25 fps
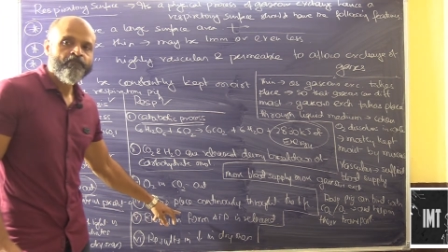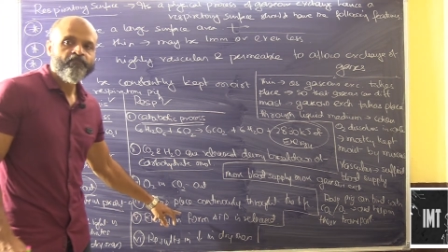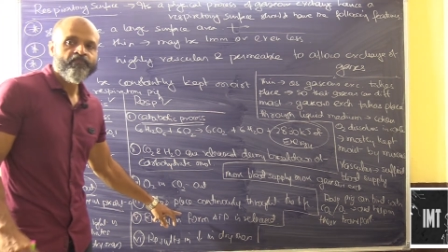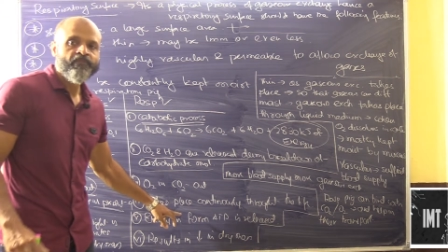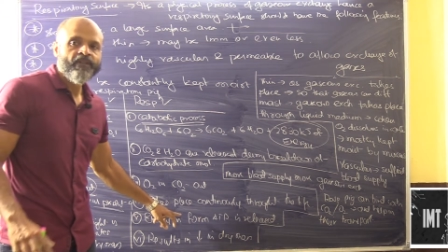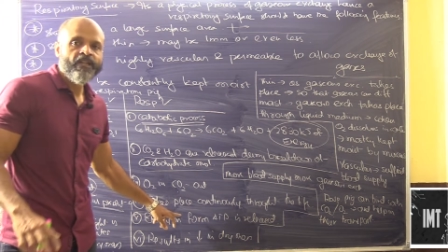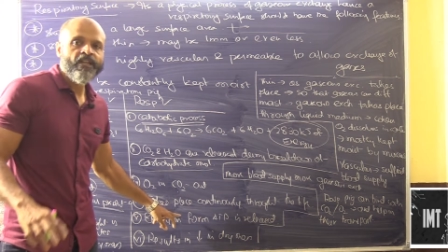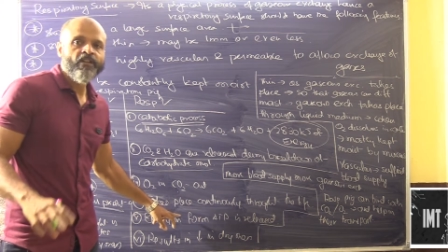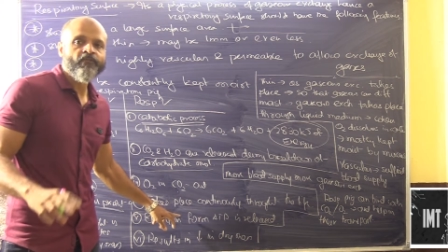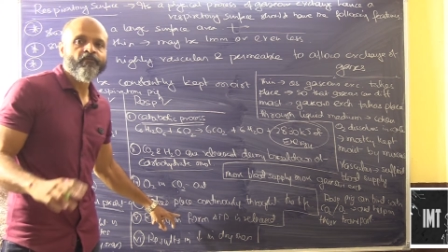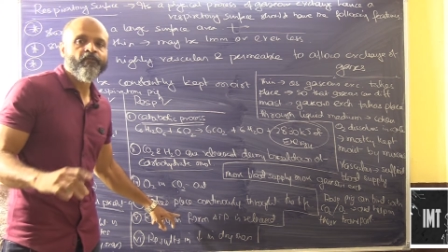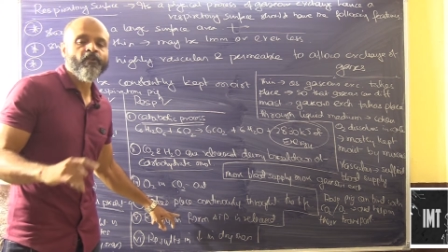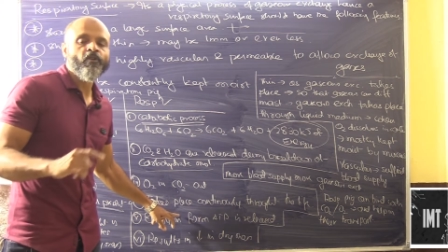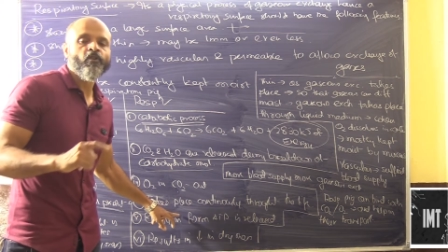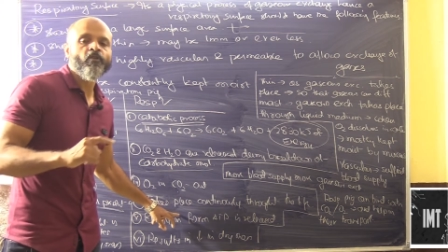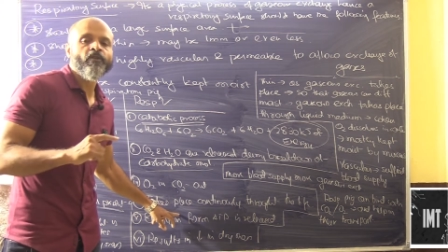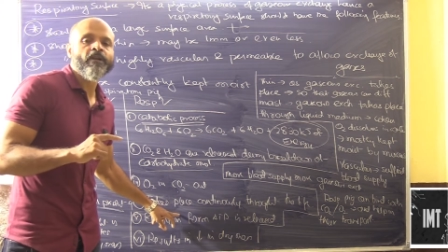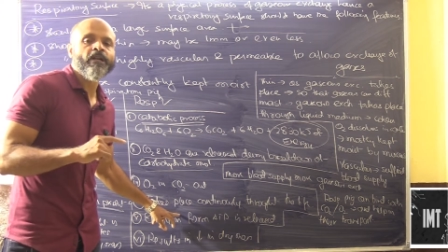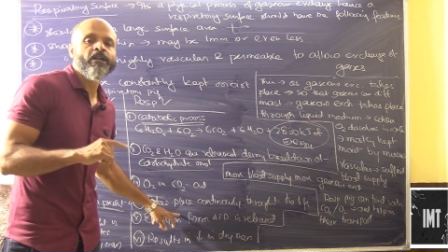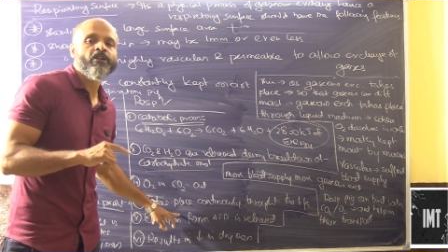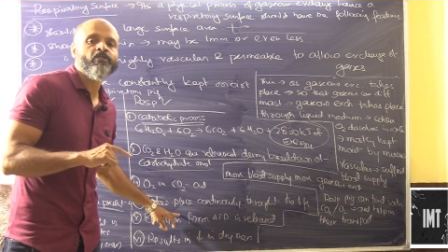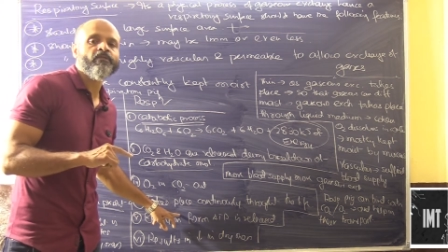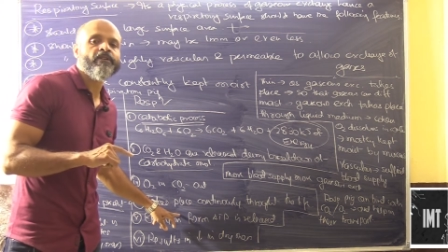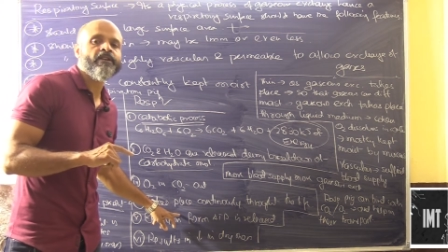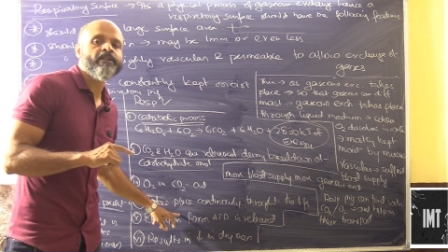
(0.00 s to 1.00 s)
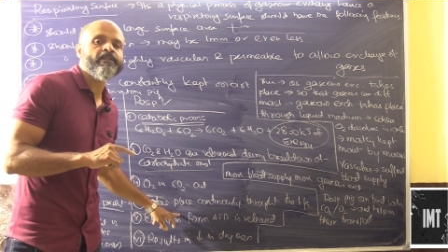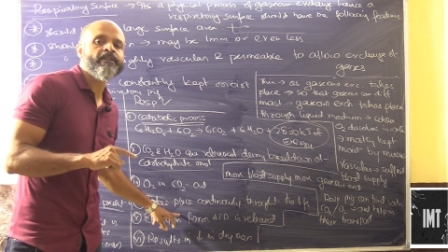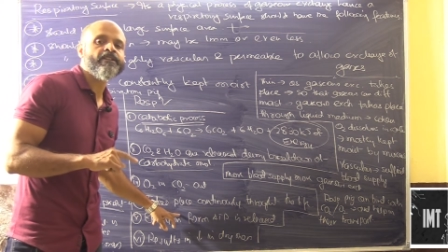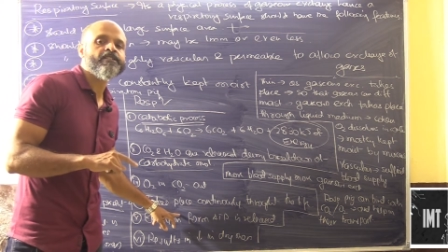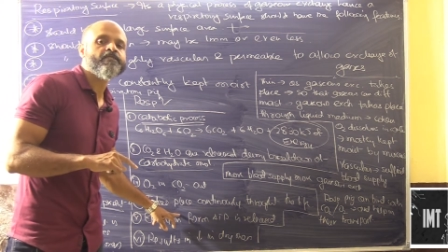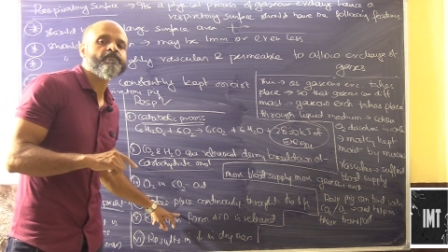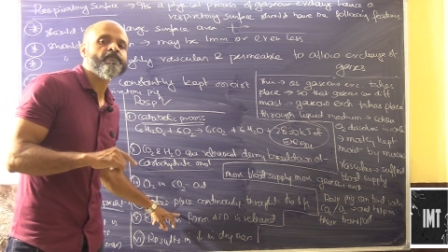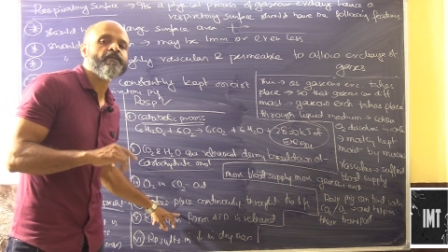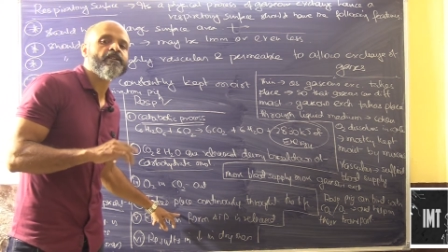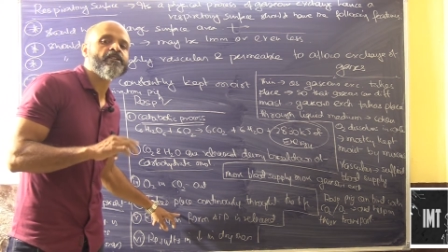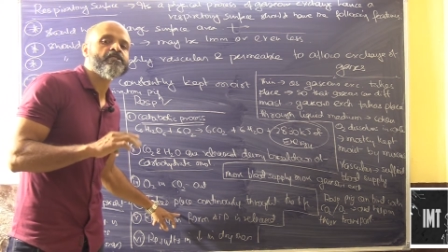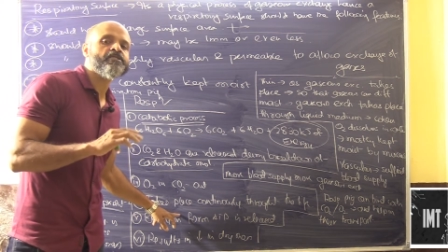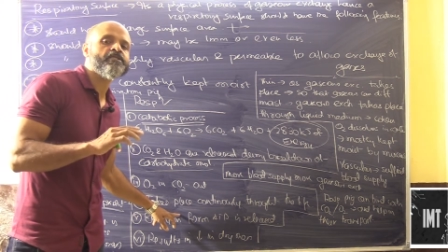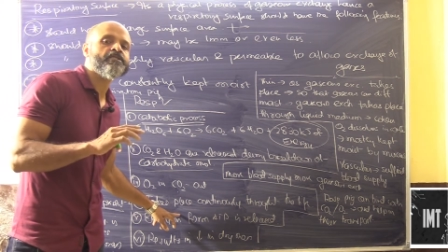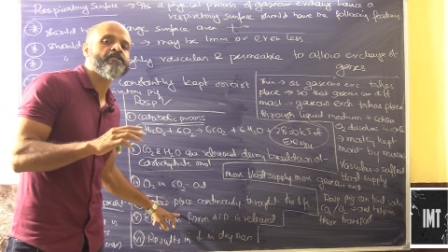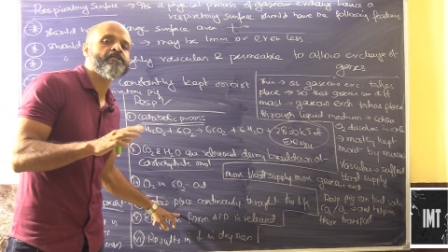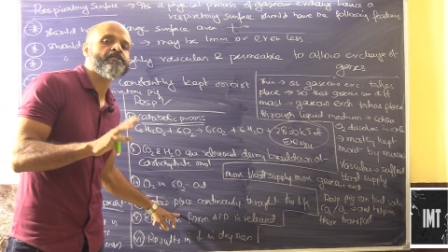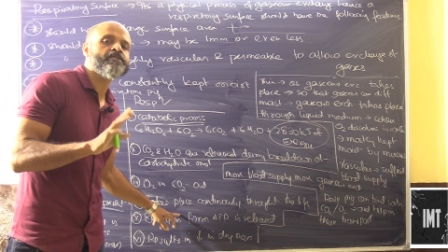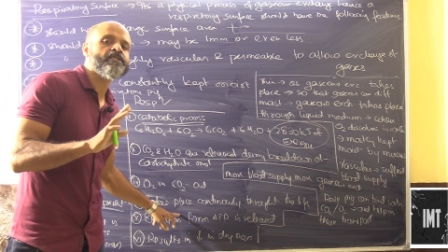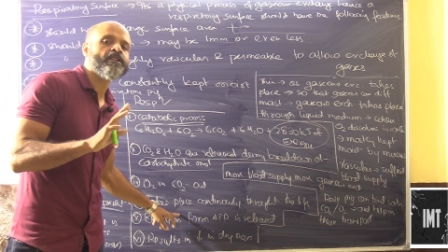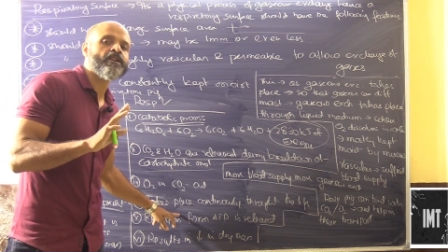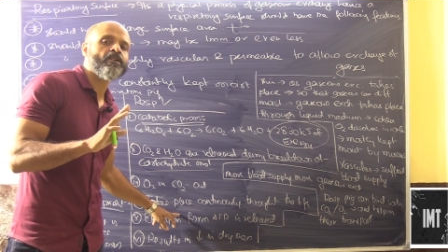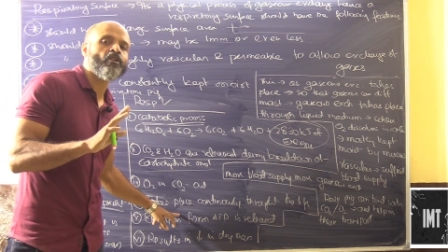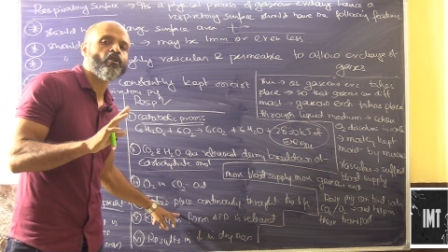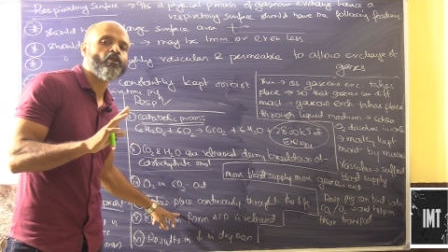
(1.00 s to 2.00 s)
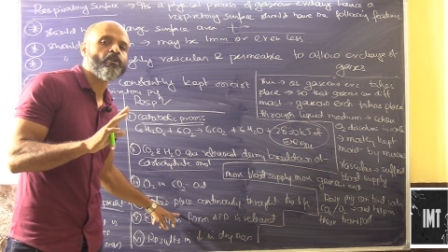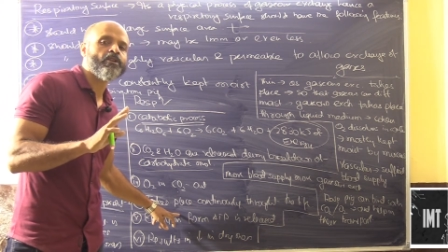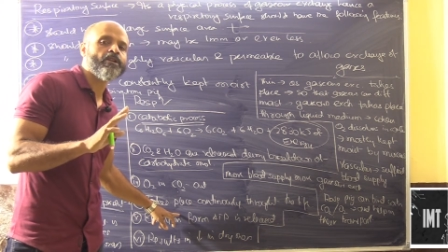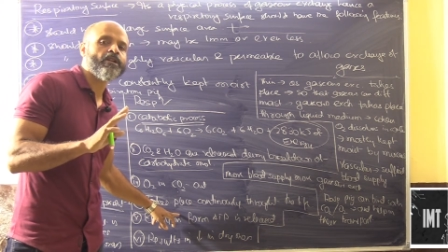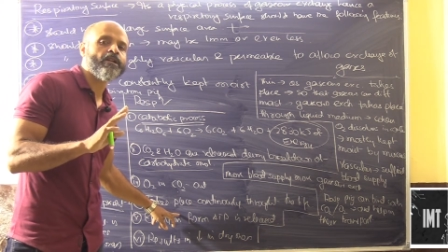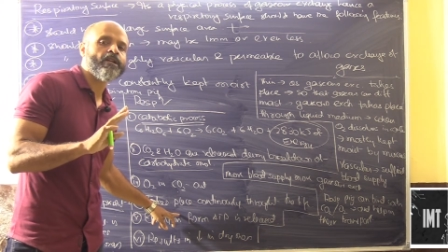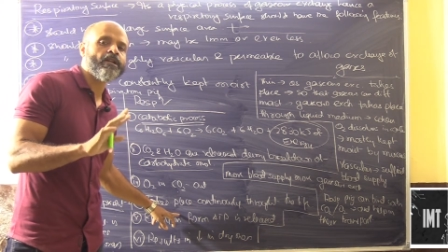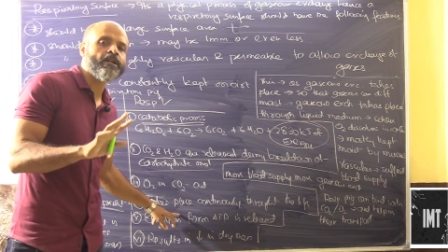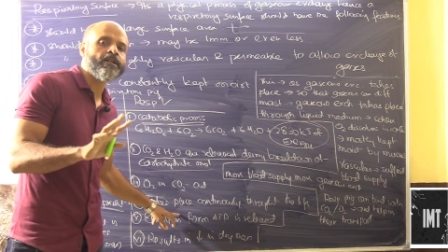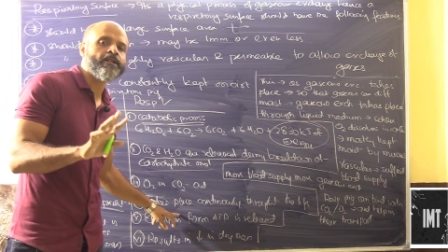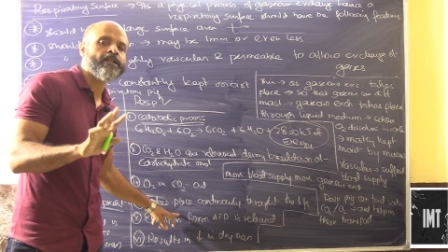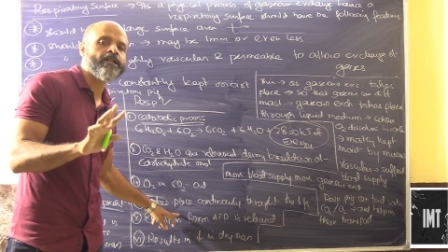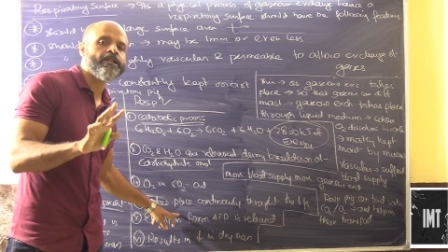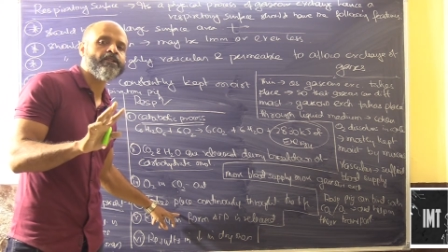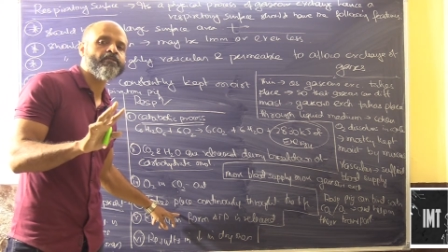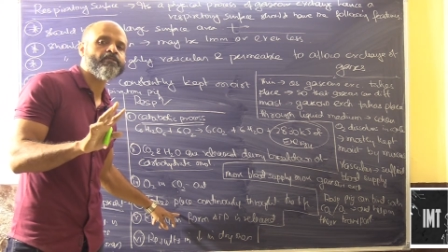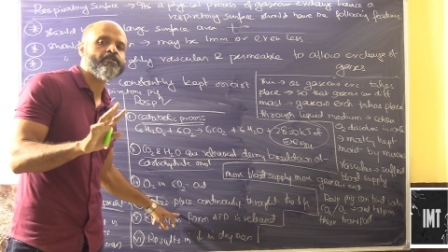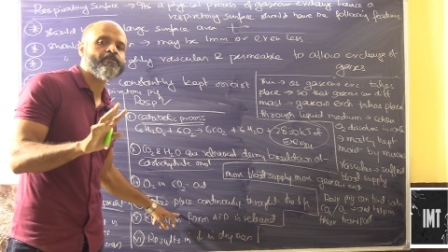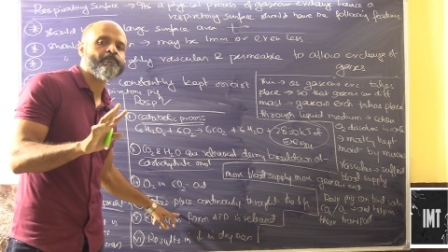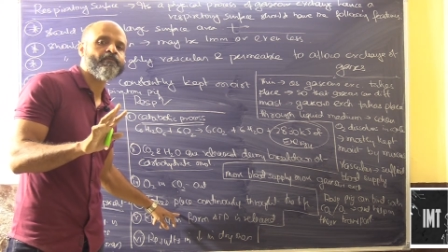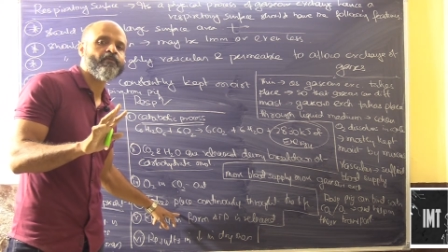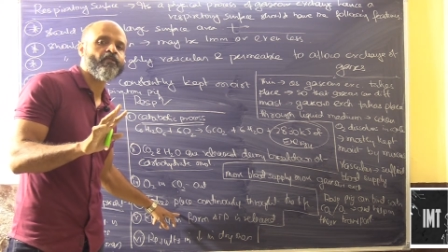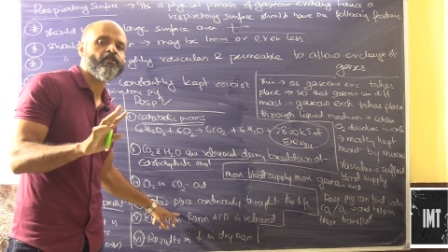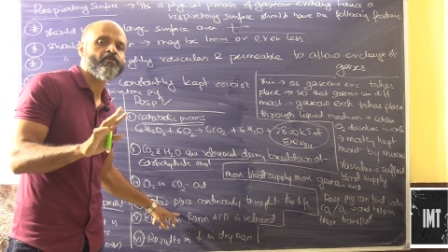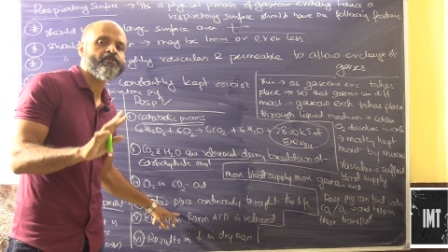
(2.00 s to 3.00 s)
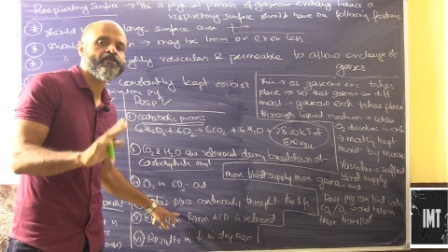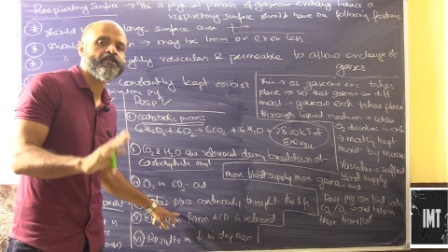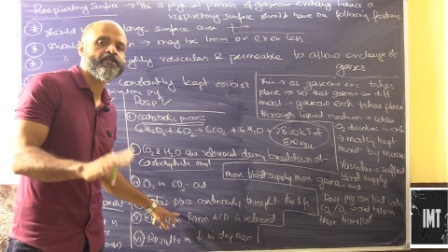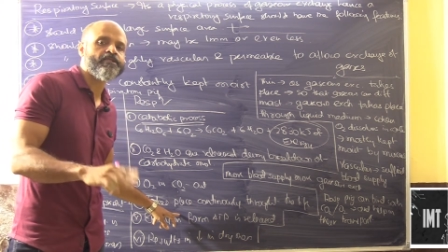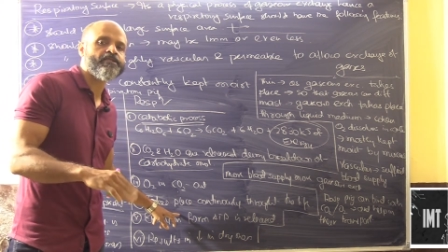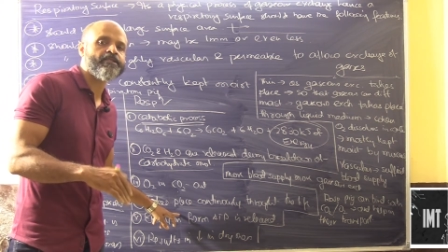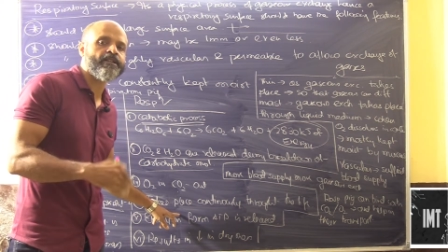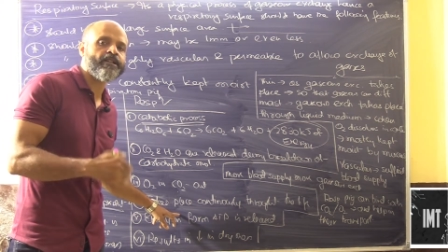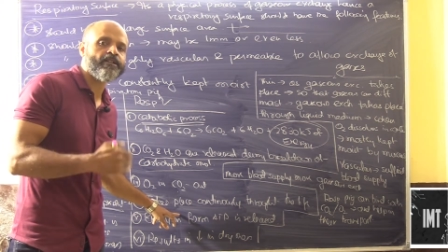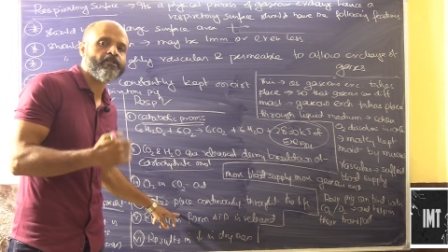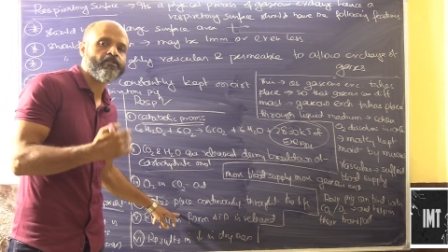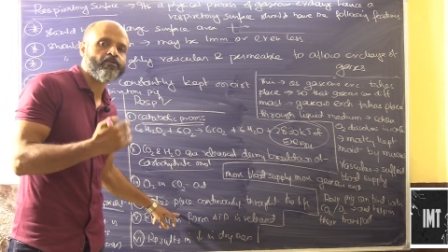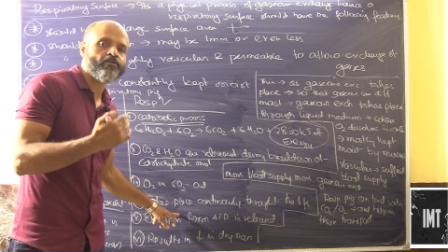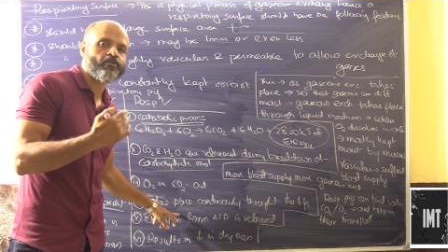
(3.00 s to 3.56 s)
if you look into it, respiration is a continuous process that